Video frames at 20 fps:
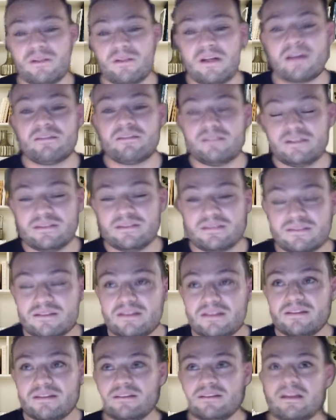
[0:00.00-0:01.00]
of these
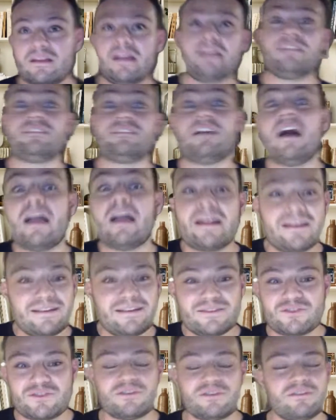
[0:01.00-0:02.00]

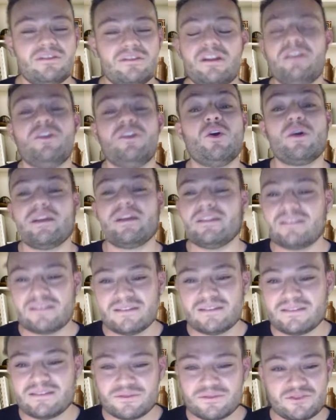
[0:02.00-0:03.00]
anxieties or
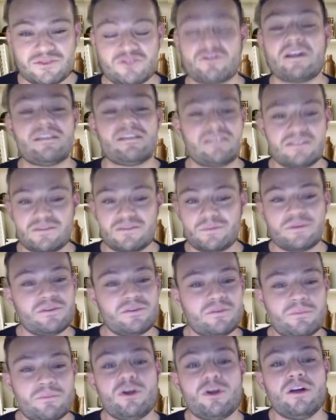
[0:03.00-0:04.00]
annoyances or stresses when you're
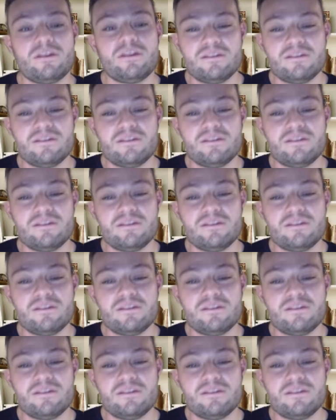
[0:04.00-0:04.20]
abroad.